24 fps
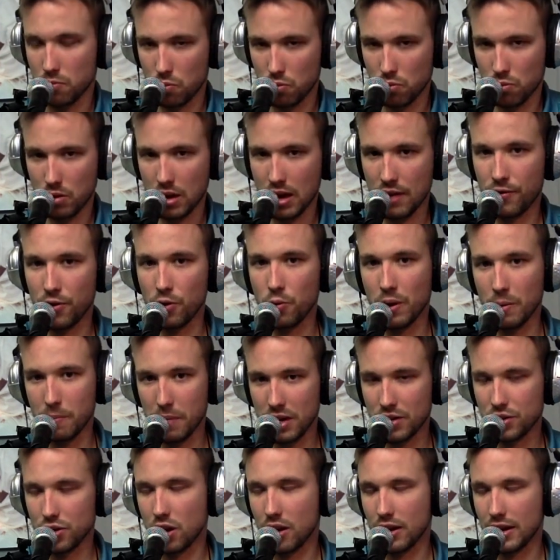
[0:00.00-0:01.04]
If you went by
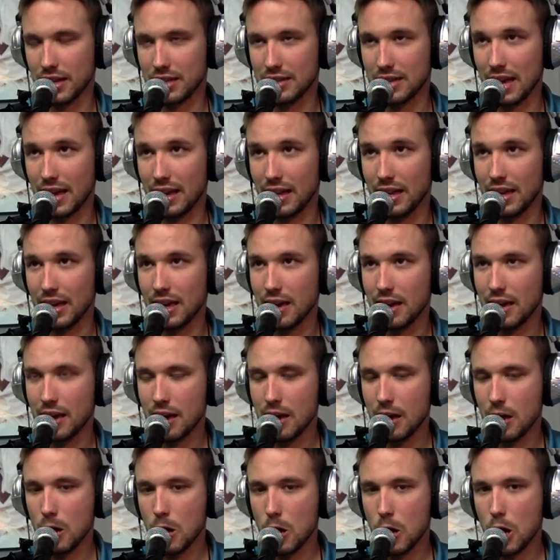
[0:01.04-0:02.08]
chalk, exactly.
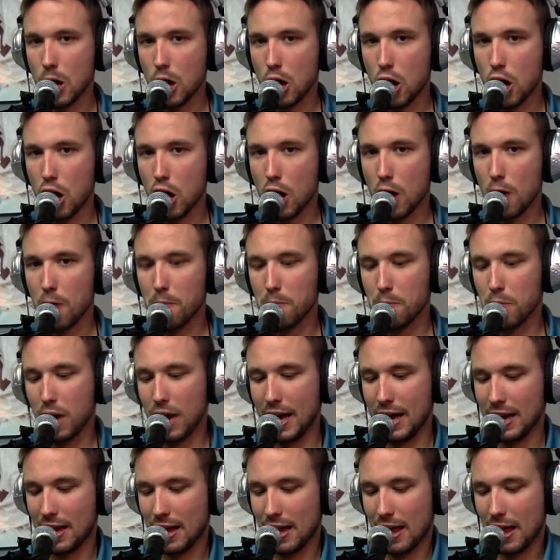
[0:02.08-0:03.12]

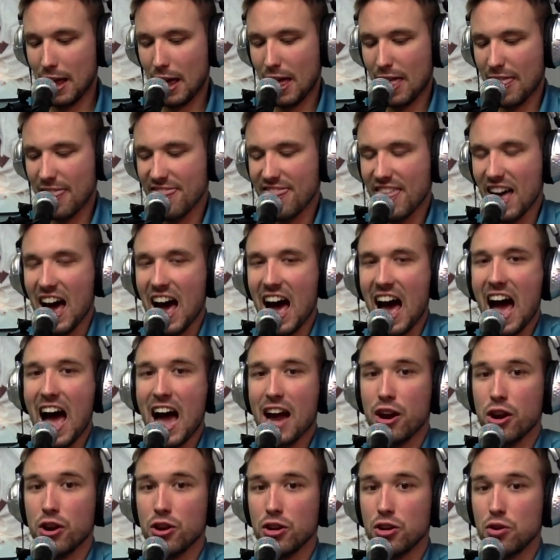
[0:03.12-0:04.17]
But the
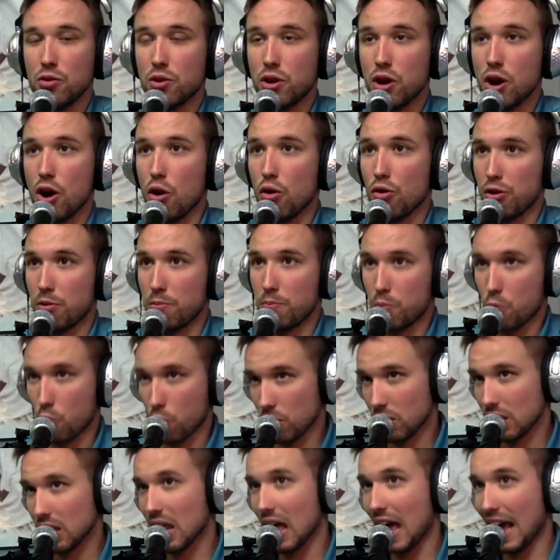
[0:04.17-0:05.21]
higher you go, the more
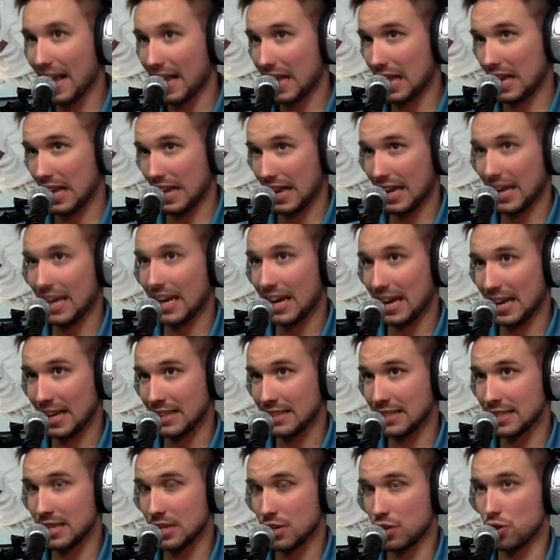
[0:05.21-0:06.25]
likely it is
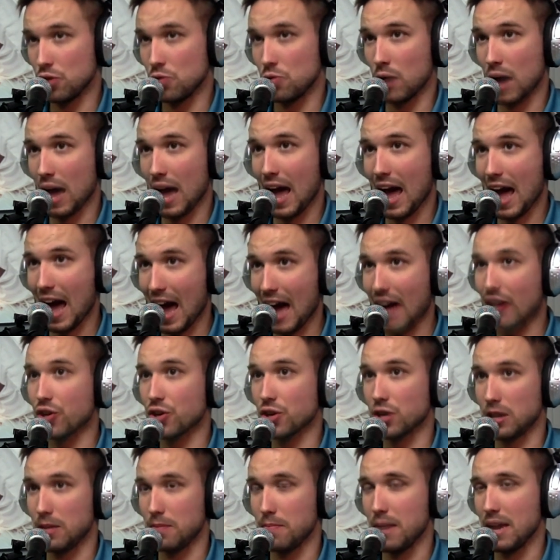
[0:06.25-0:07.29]
that you
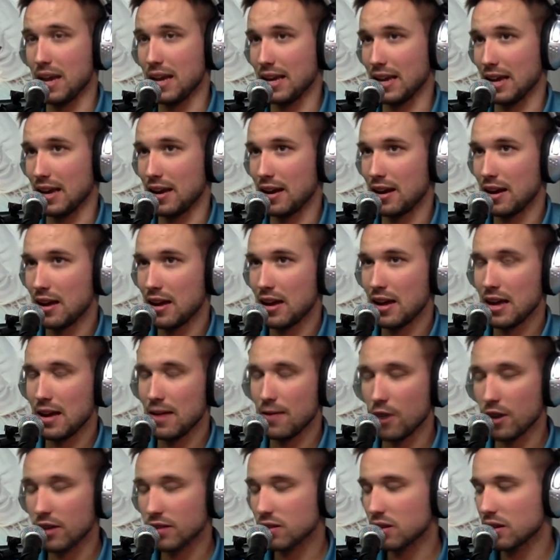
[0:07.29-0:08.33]
actually make it. If
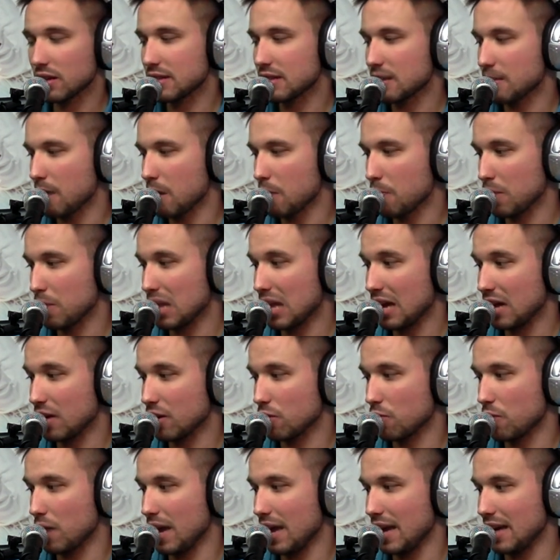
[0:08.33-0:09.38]
Arkansas can somehow play their
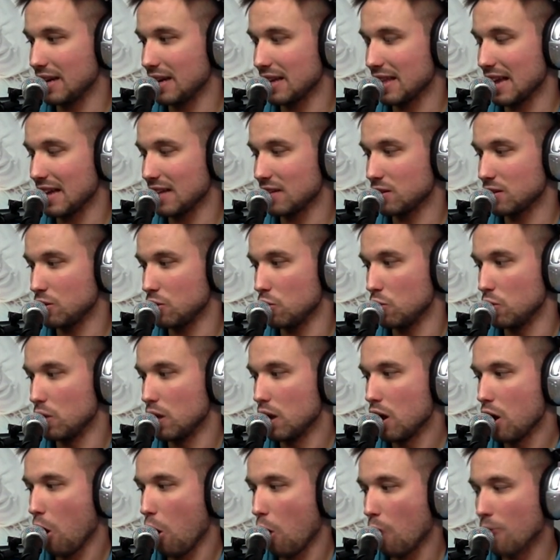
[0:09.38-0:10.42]
way into that too,
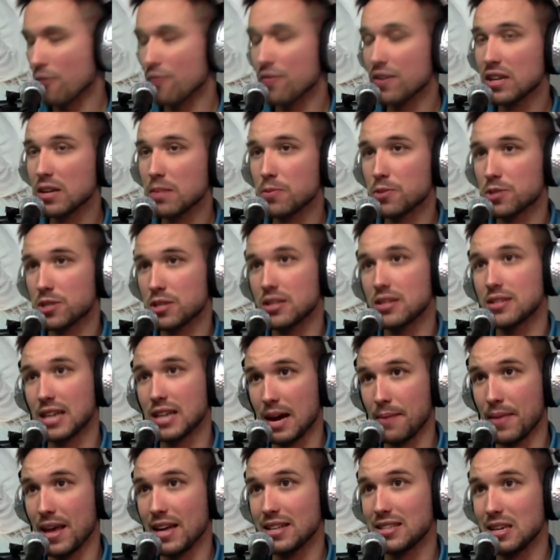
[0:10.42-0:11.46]
over 50% of the time,
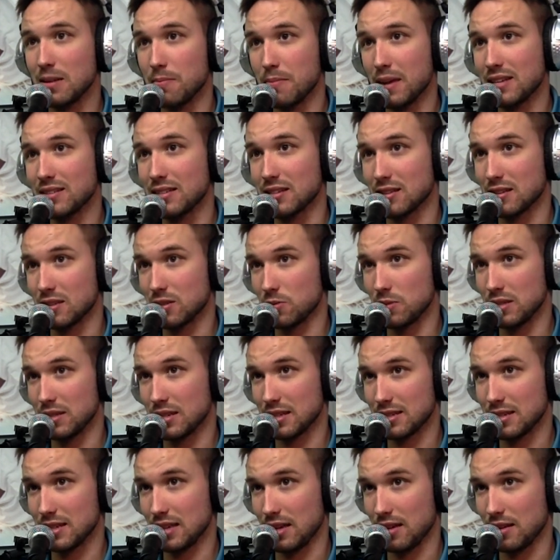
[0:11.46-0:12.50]
that team makes it to the Sweet
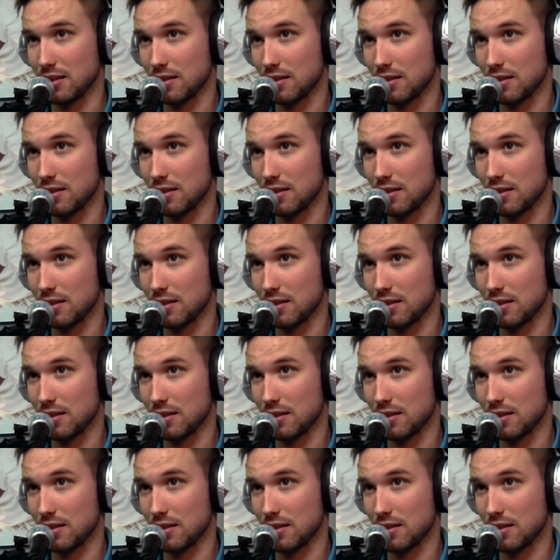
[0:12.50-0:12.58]
16.